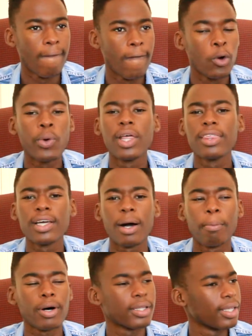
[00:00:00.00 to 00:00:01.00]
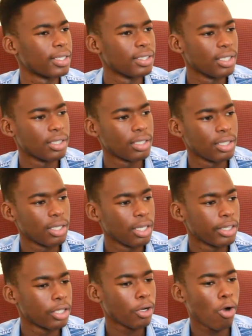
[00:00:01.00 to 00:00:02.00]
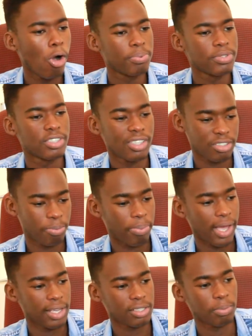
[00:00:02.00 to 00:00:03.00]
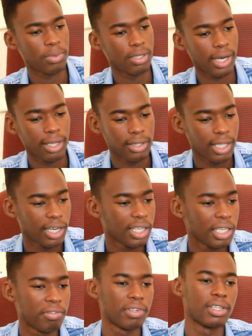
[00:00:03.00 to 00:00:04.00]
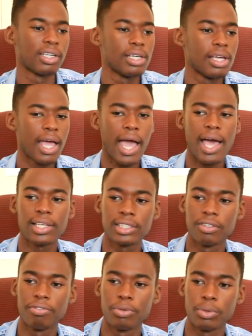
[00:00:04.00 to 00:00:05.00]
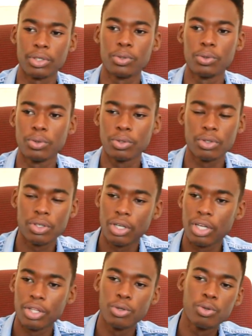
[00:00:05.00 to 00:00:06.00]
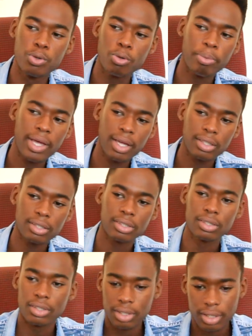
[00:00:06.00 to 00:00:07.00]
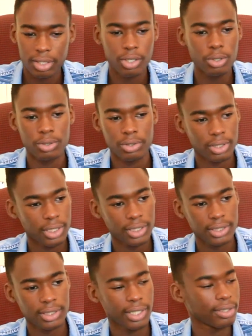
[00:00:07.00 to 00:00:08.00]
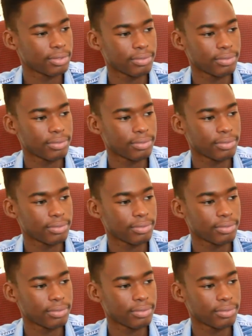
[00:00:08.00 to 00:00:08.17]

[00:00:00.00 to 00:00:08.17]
Weird thing about that day, the cops just passed me. Like, they didn't even ask if you were cool. You cool, man? No, they just like...